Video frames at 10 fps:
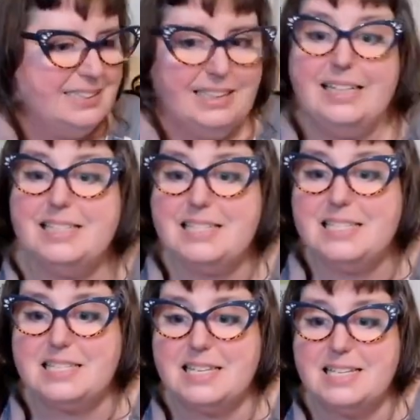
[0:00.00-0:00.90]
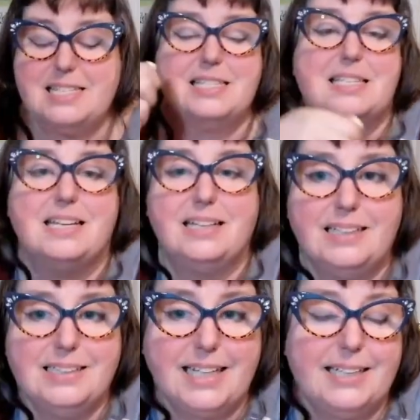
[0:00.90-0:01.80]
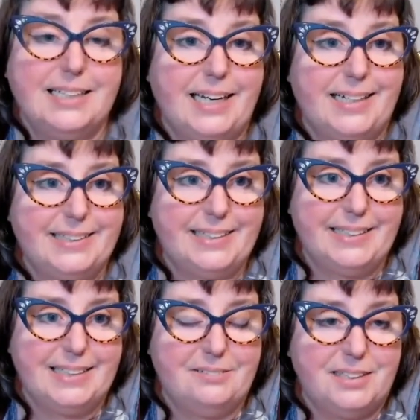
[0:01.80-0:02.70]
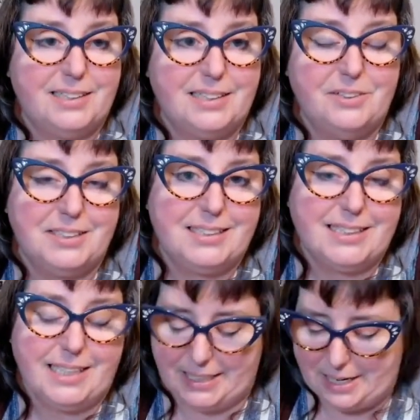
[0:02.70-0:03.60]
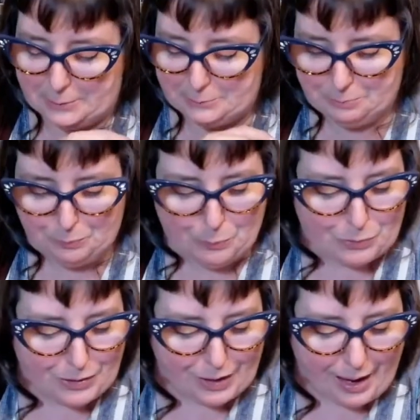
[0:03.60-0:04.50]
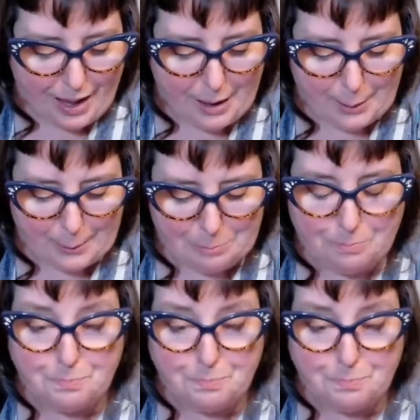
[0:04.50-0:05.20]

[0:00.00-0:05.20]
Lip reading: It's getting late, and he definitely wants to hang out. I